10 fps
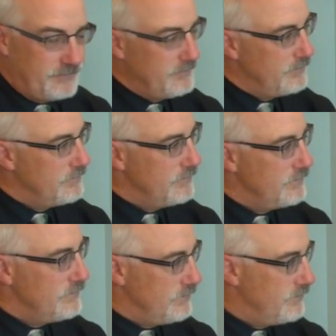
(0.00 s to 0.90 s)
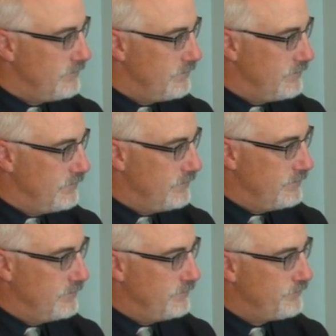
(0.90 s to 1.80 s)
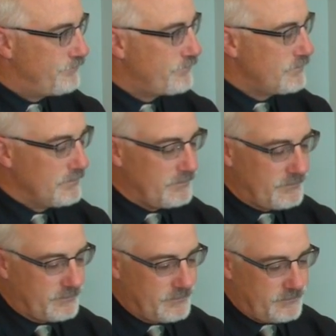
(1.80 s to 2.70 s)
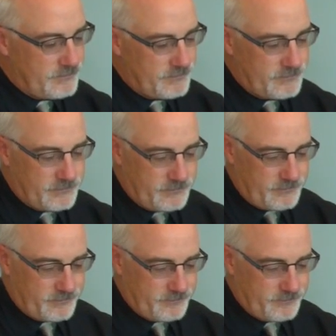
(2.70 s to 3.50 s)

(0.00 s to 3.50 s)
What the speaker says: No words are spoken by the person on screen.